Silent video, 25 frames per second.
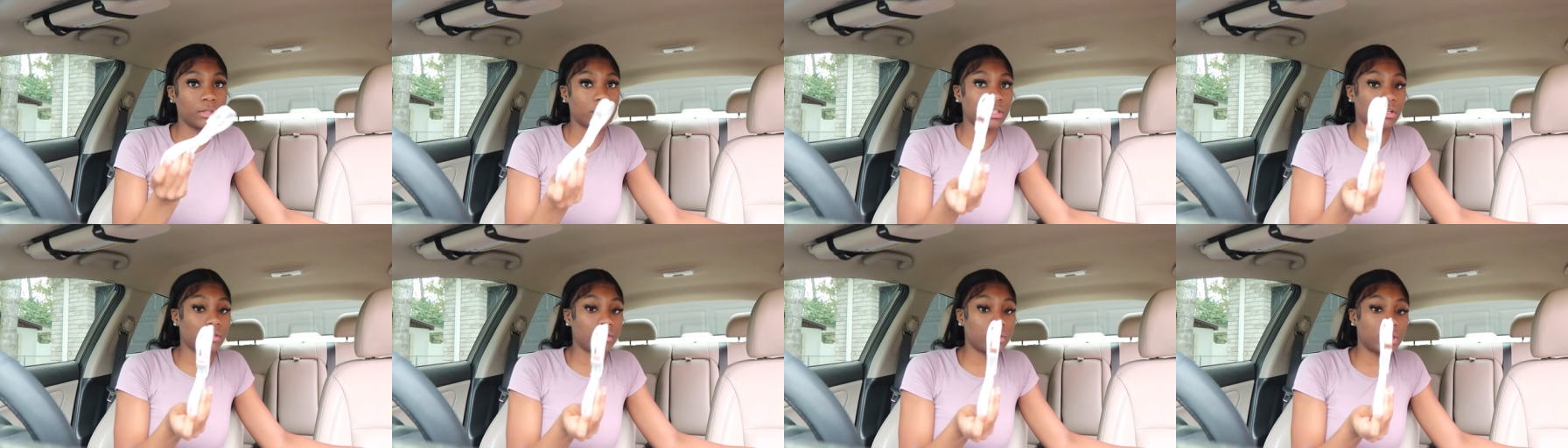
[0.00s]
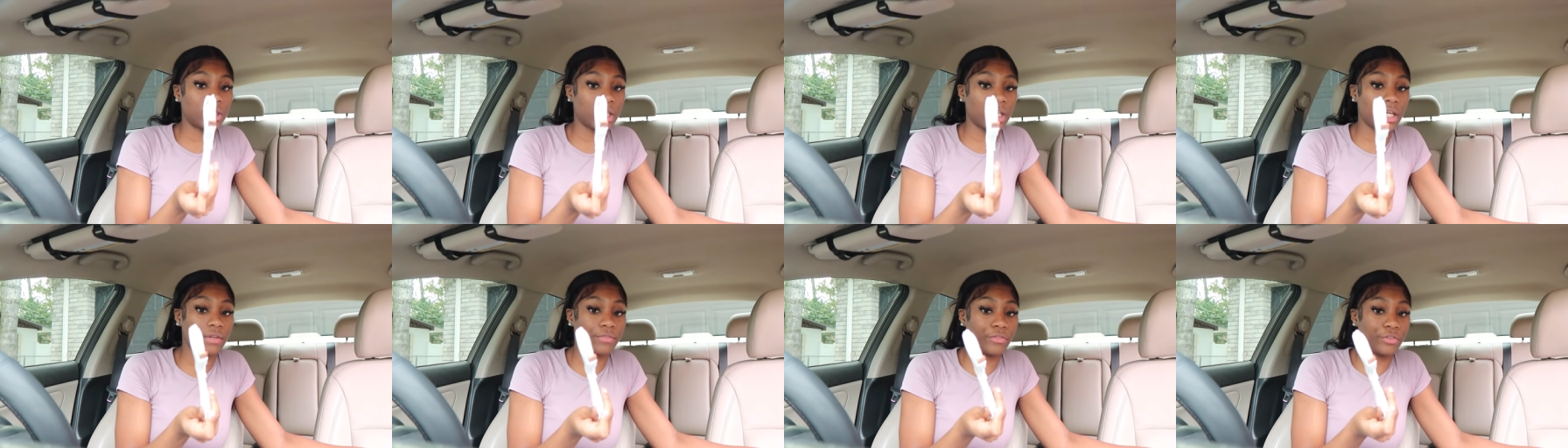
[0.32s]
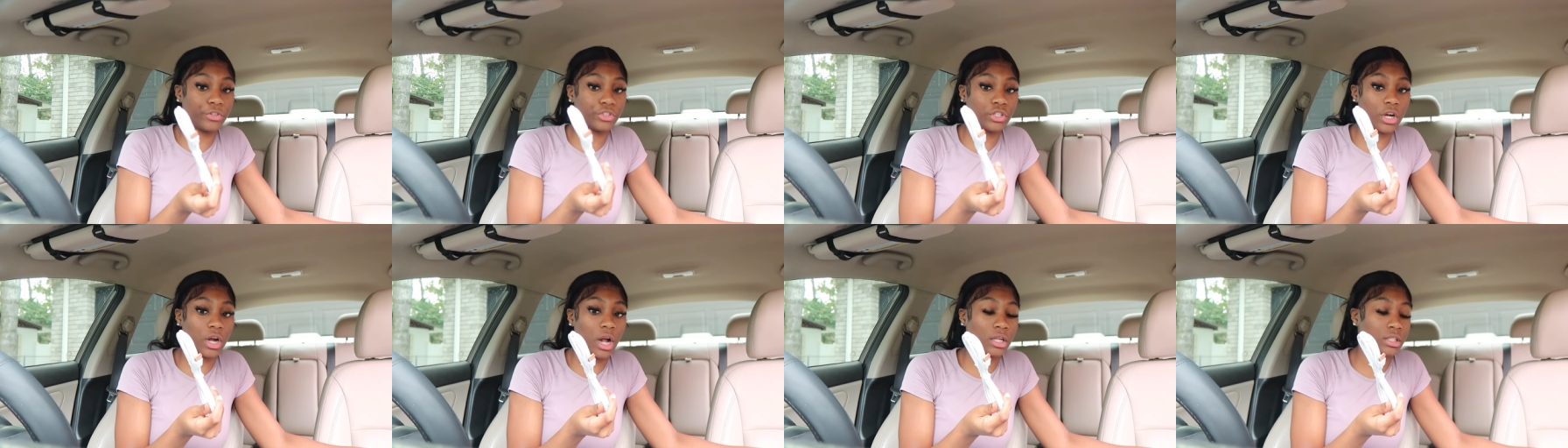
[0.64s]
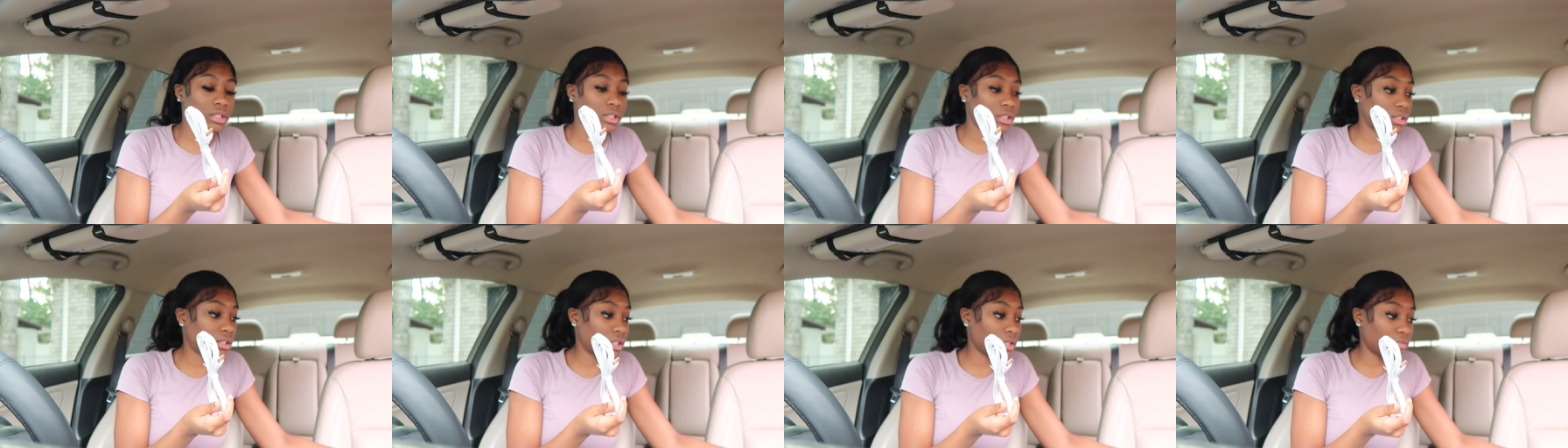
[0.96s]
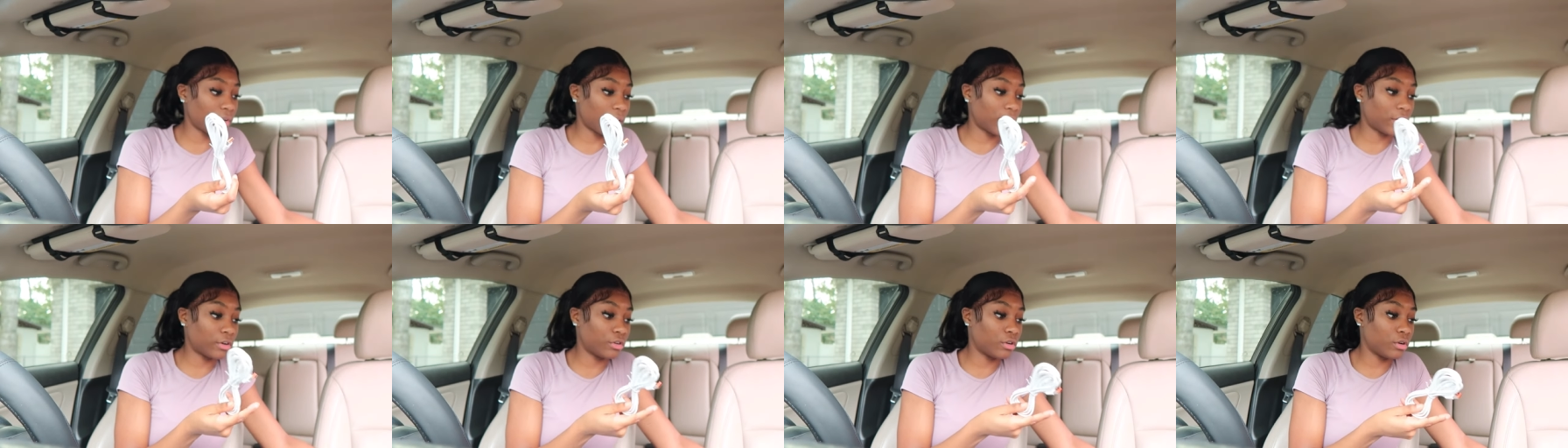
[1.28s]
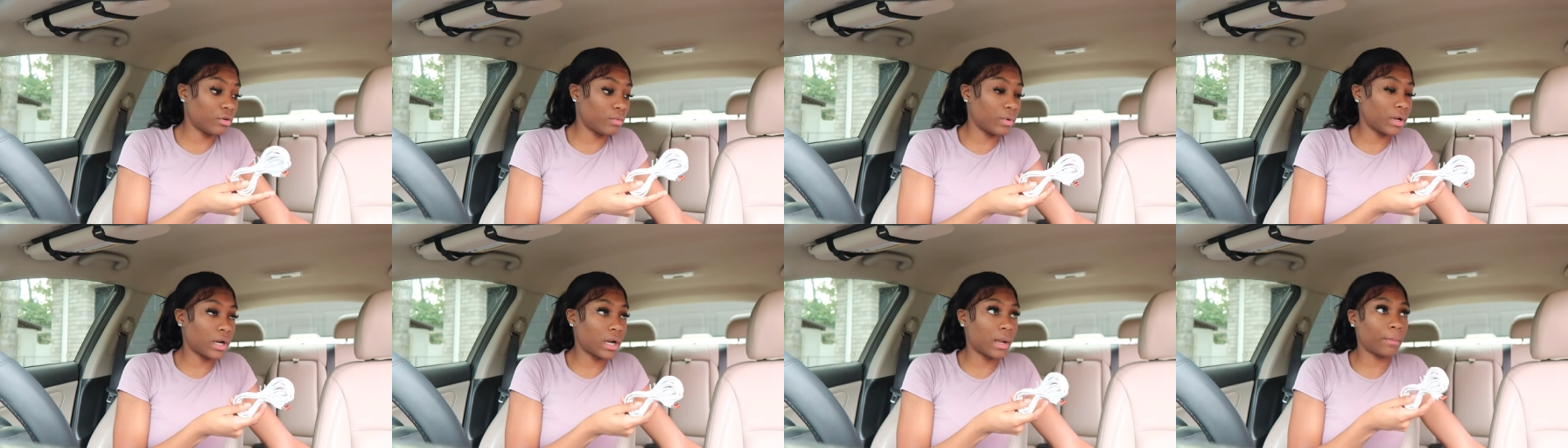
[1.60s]
just gonna save the charging stuff i don't
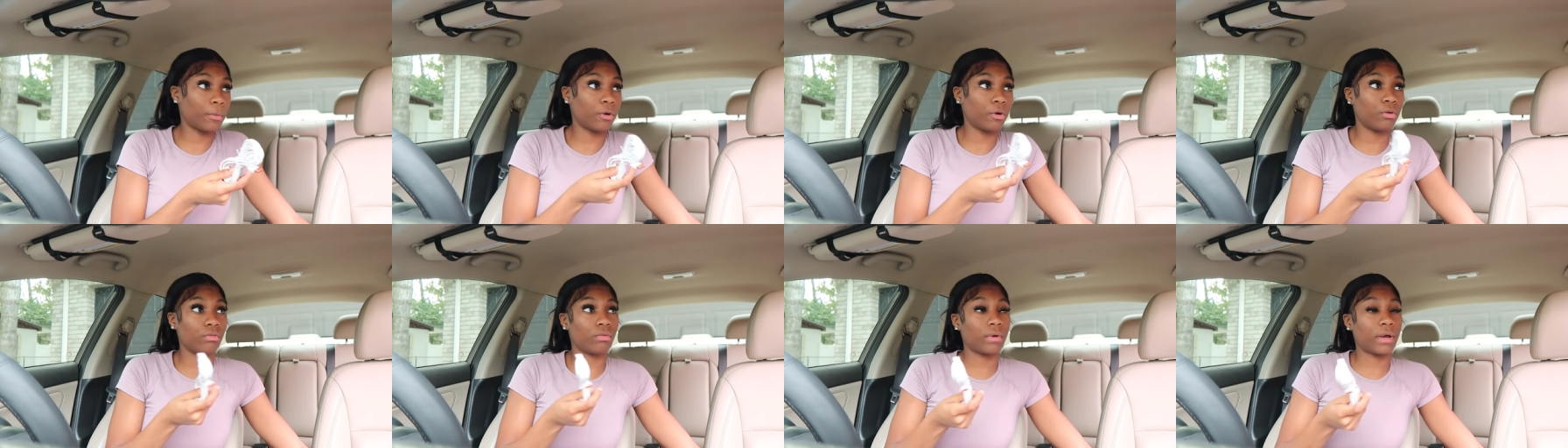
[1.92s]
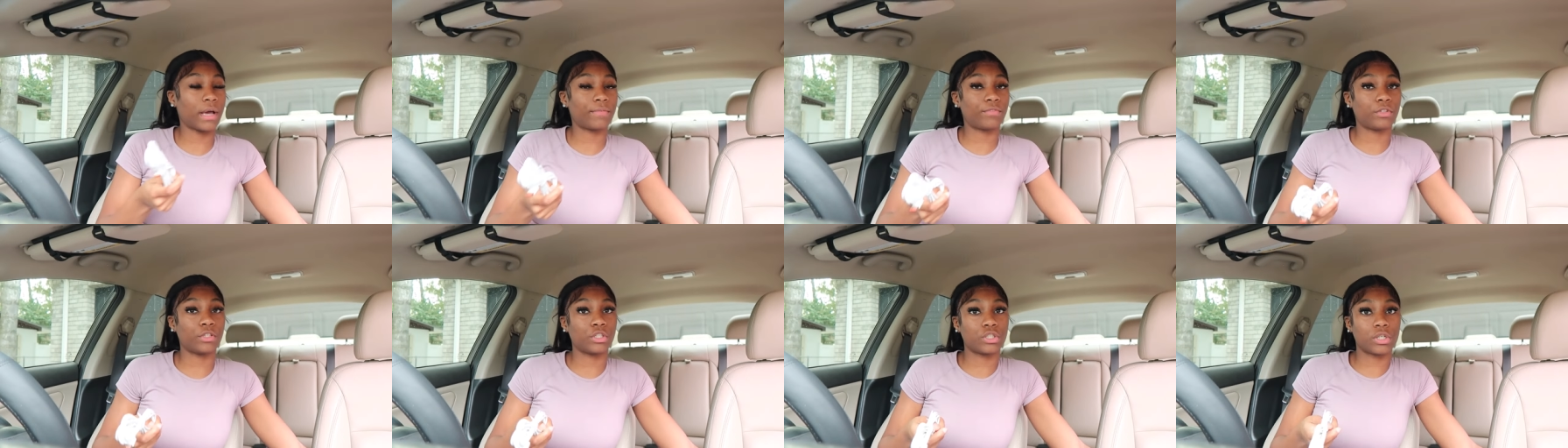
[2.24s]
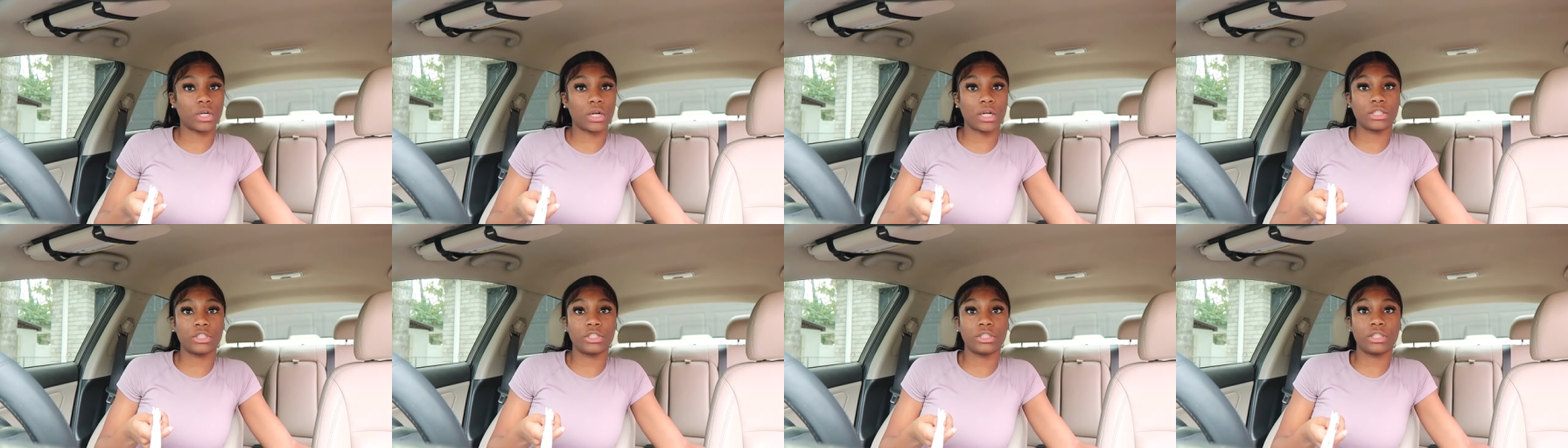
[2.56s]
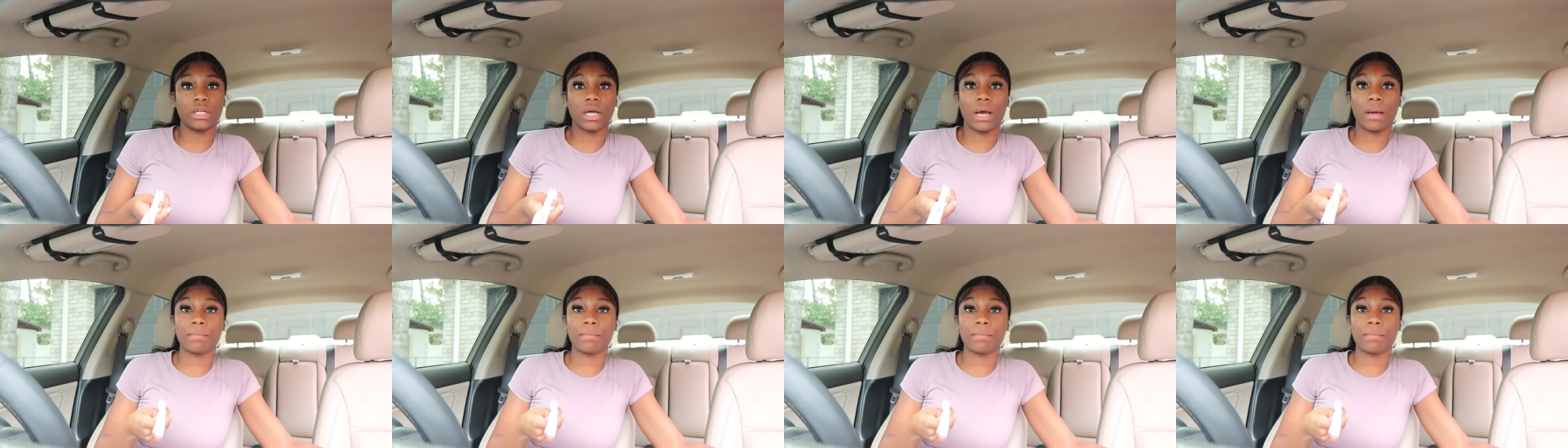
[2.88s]
know when i'm gonna have to charge it